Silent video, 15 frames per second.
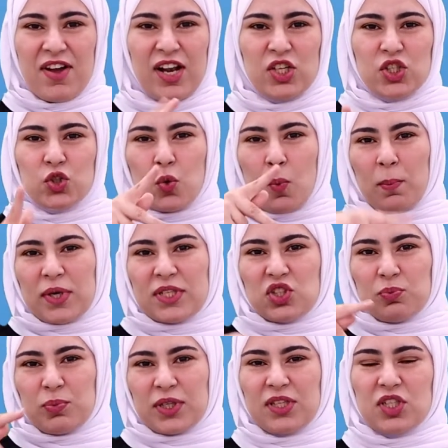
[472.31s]
Now I
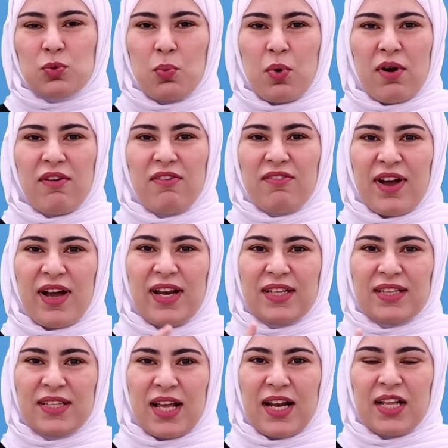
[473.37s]
want you to check your
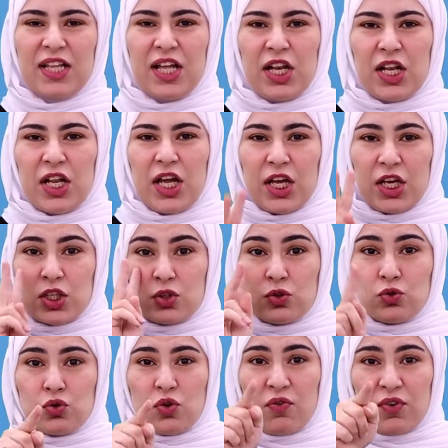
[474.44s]
understanding.
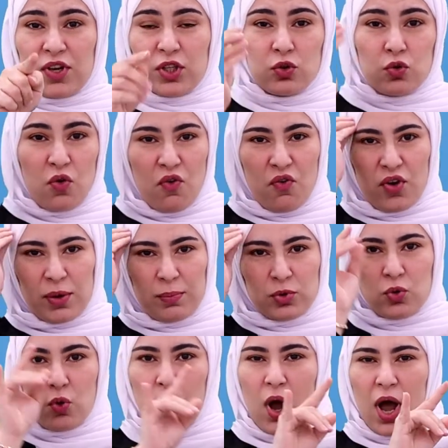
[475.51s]
Take a look at those two
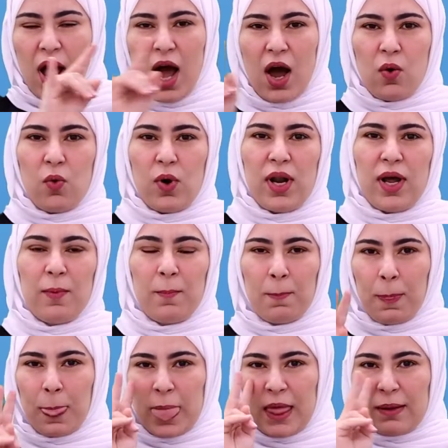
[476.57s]
sentences.
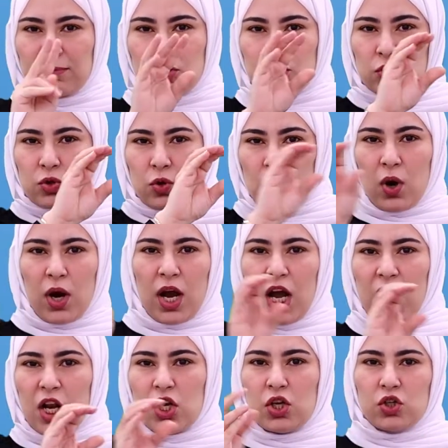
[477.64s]
Fajr has lived
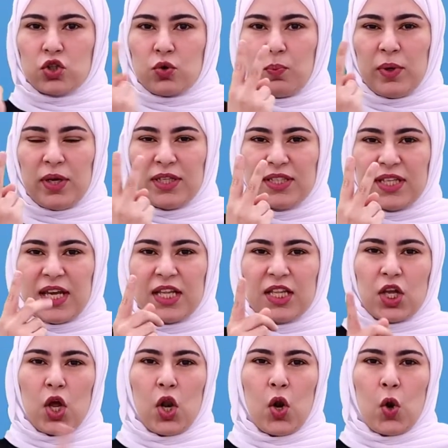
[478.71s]
in this house
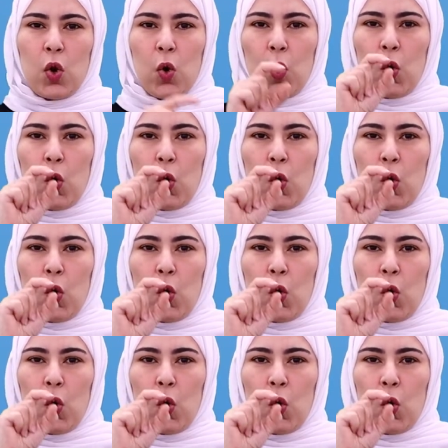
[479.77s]
since